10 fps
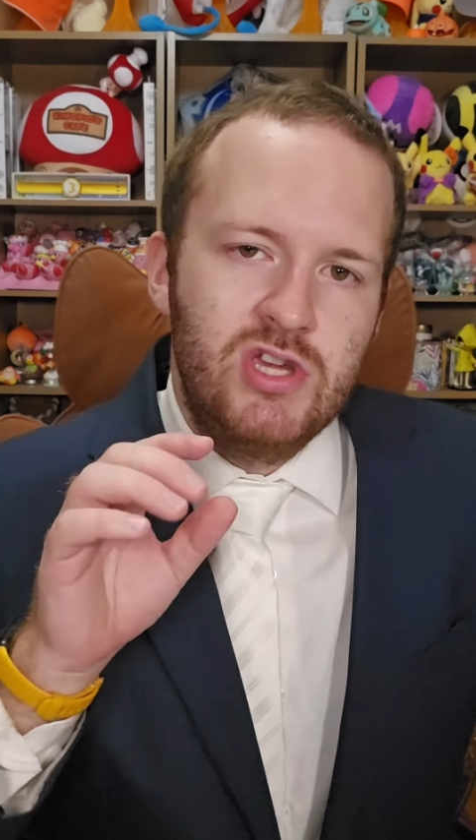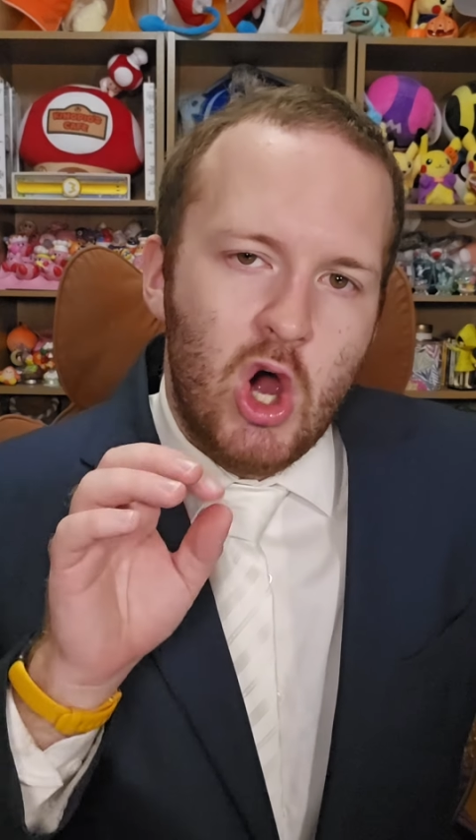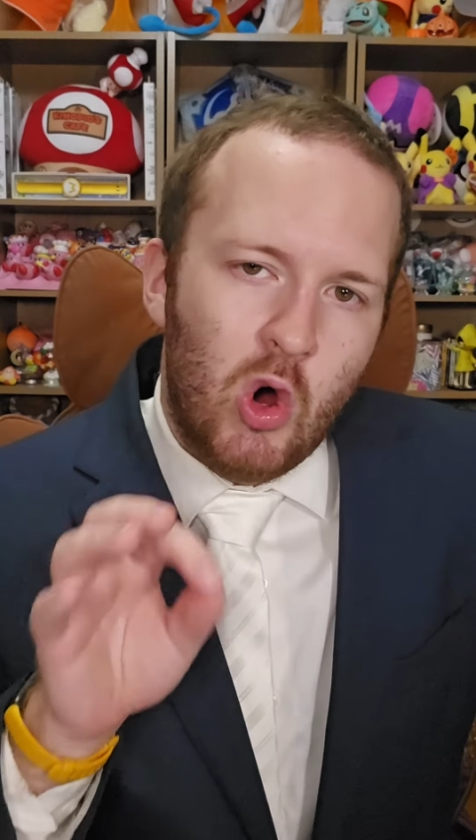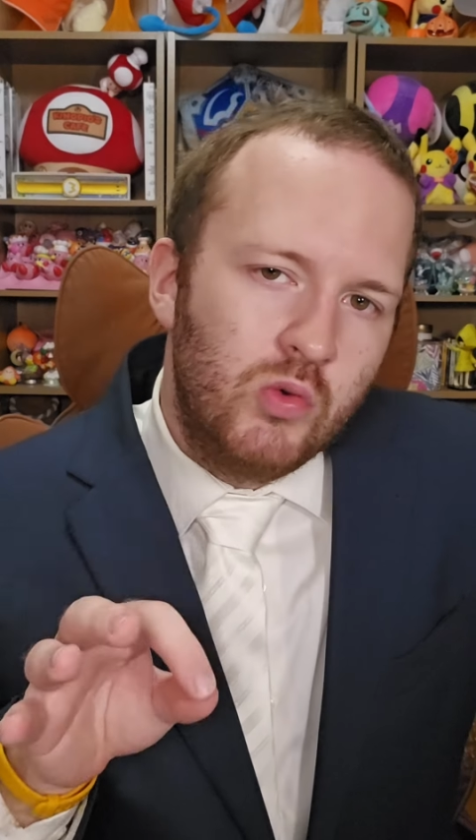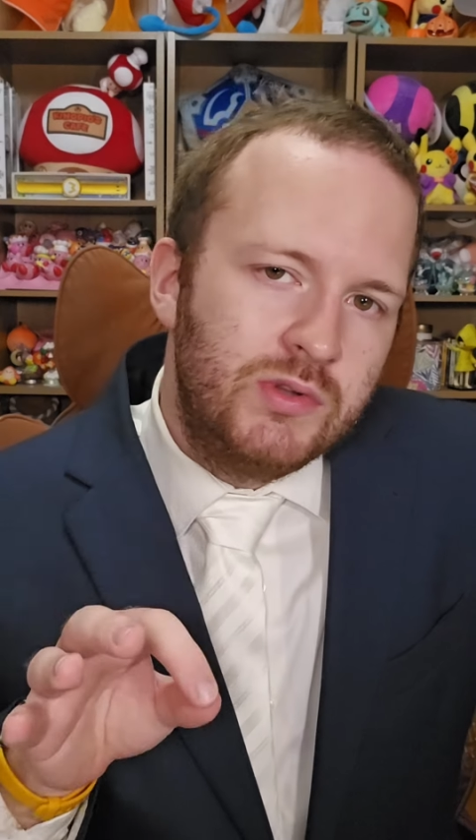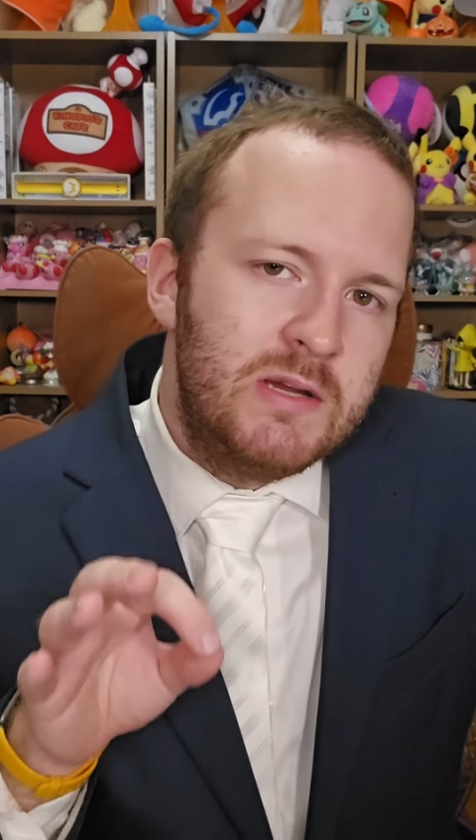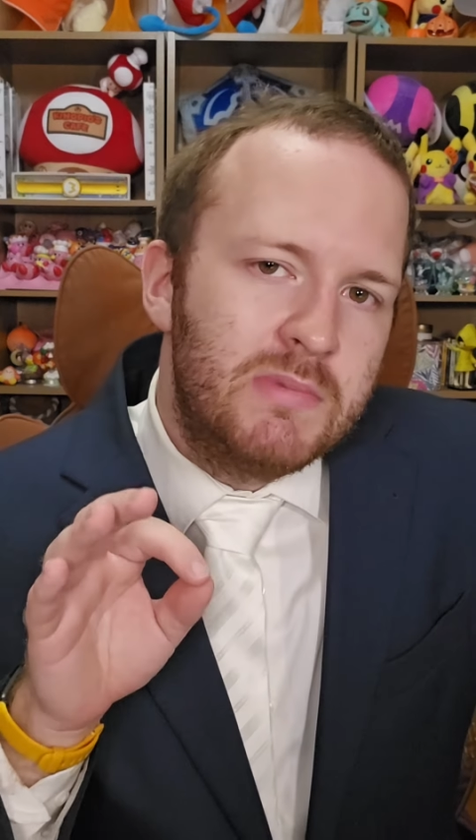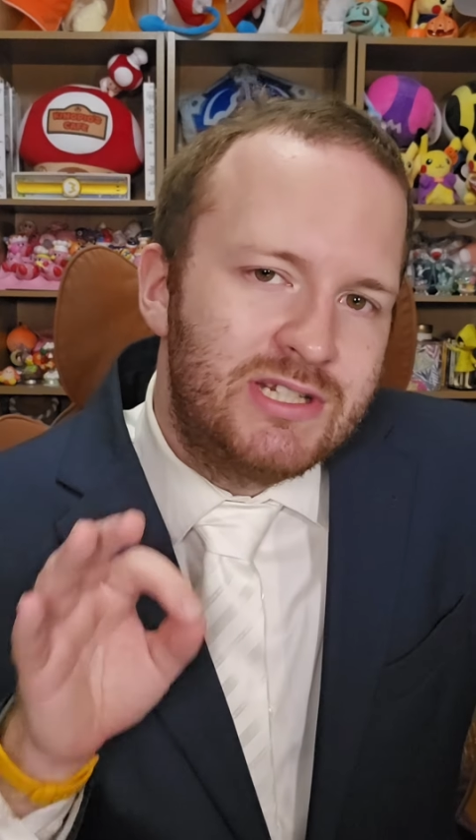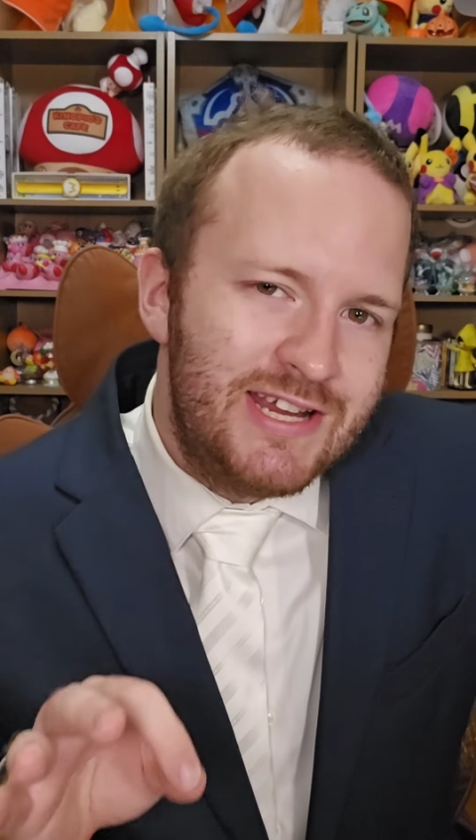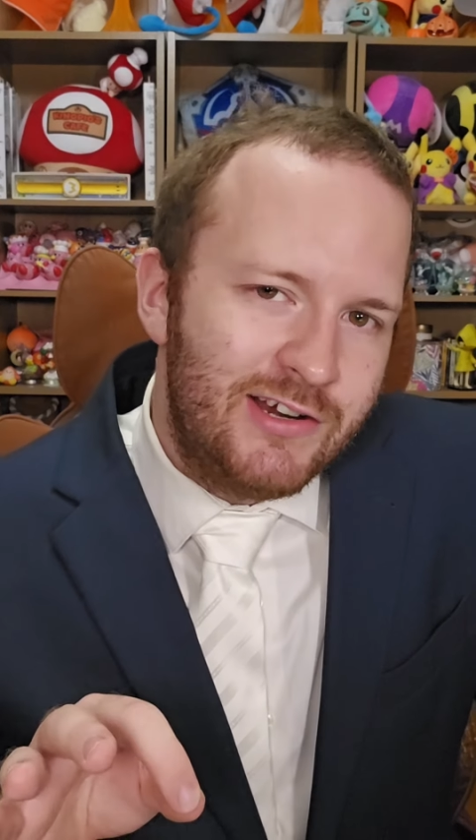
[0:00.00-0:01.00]
The only
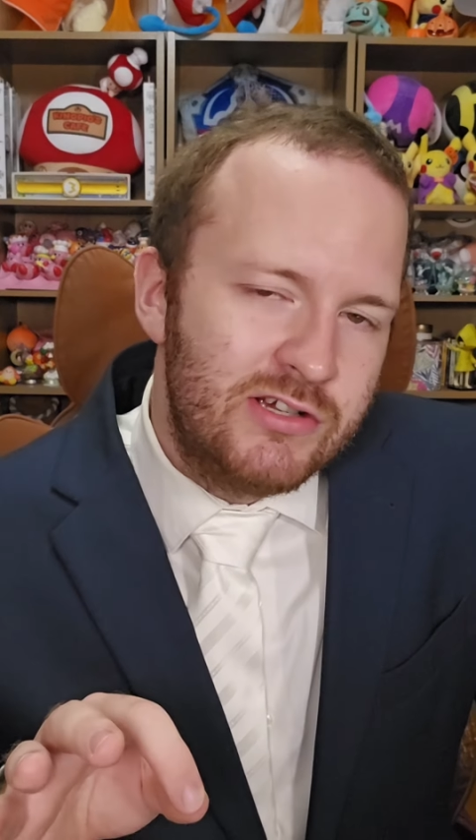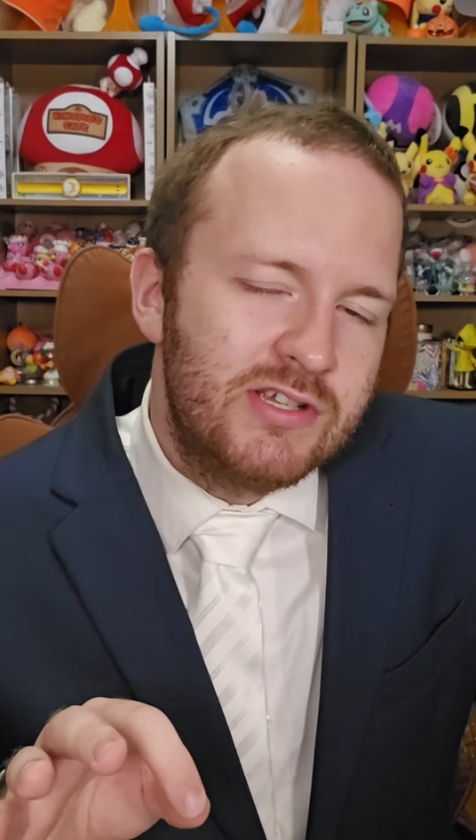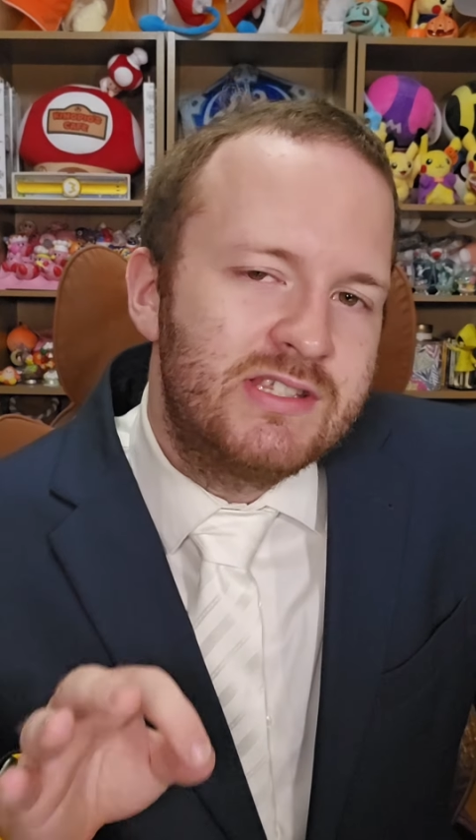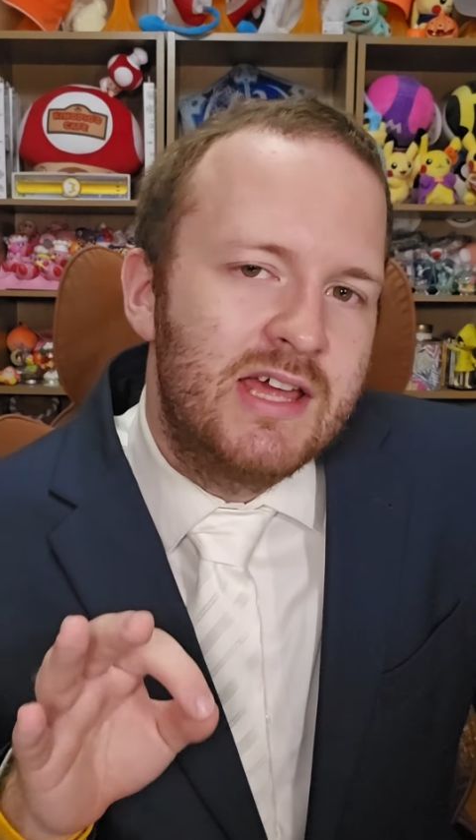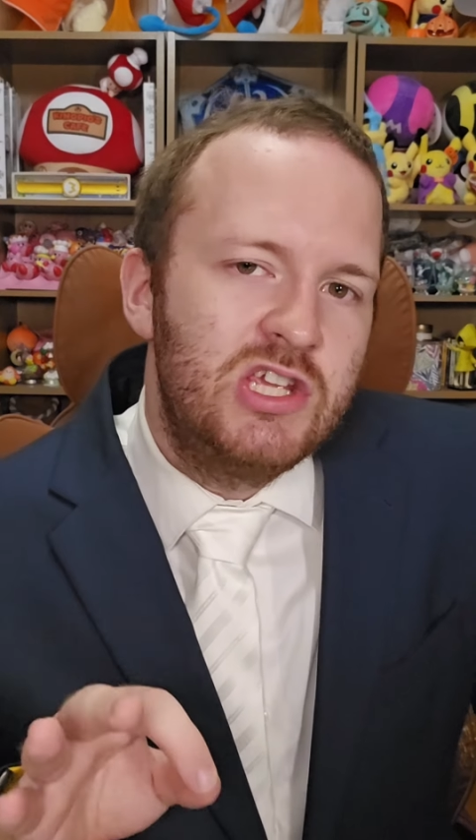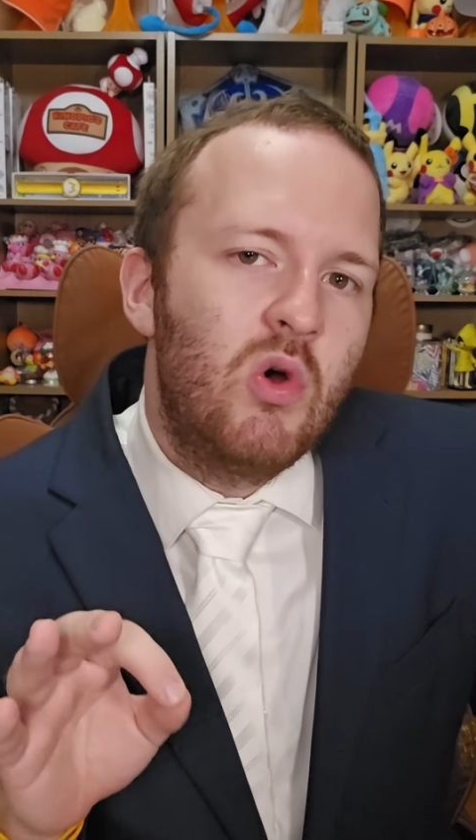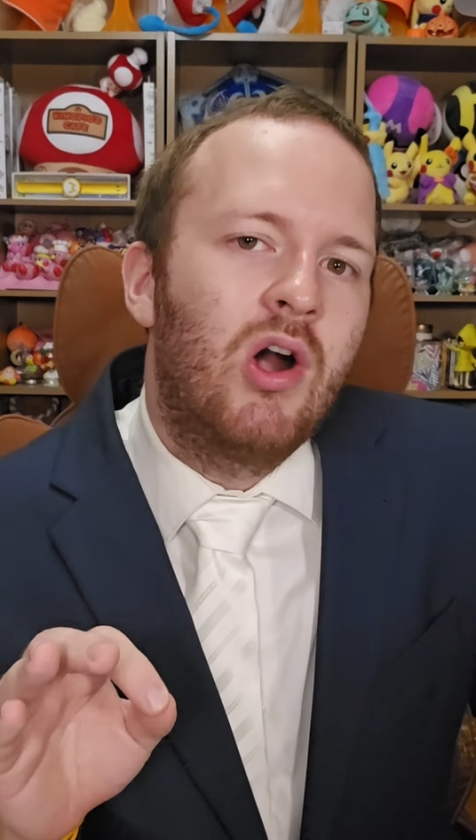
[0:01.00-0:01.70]
materials that you